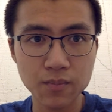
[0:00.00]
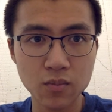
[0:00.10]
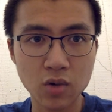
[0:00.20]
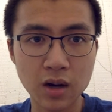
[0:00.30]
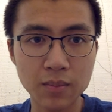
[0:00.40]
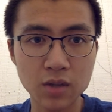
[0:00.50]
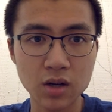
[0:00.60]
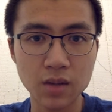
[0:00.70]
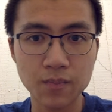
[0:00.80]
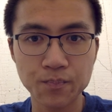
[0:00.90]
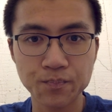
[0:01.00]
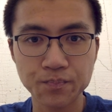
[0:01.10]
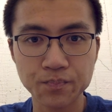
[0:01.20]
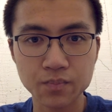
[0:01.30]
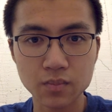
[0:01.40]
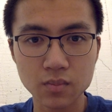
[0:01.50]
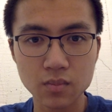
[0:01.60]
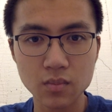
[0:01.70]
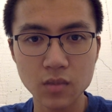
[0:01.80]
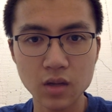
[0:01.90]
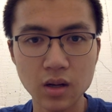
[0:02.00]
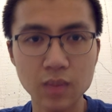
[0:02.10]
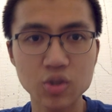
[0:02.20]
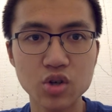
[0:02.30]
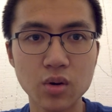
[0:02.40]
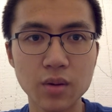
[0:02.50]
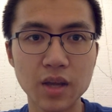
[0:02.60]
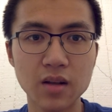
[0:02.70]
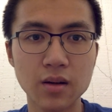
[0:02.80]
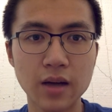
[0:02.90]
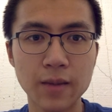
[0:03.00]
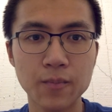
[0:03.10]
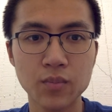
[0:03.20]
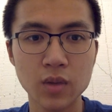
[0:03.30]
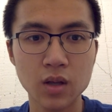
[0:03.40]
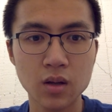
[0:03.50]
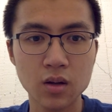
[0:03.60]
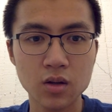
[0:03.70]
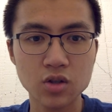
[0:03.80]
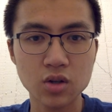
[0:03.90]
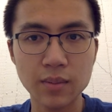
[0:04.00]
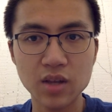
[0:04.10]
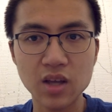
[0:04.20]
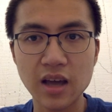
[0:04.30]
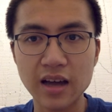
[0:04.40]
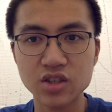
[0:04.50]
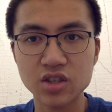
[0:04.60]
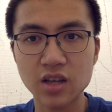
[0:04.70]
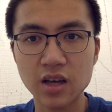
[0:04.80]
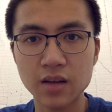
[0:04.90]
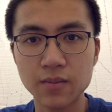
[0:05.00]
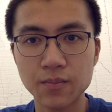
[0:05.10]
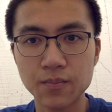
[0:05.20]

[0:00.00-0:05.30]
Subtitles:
Well, I'm gonna show you what I mean, okay? So empty caches again.